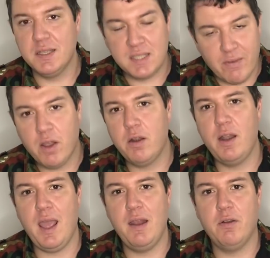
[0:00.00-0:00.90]
Seven hundred
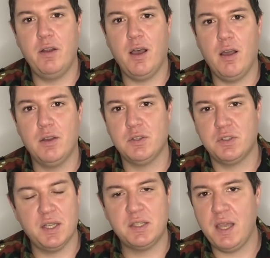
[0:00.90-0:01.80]
to eight hundred dollars or
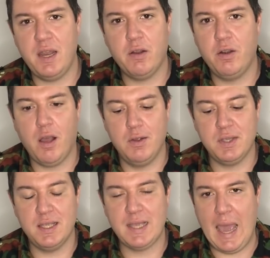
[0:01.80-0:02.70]
six to eight hundred dollars
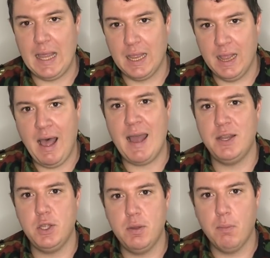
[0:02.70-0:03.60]
is a lot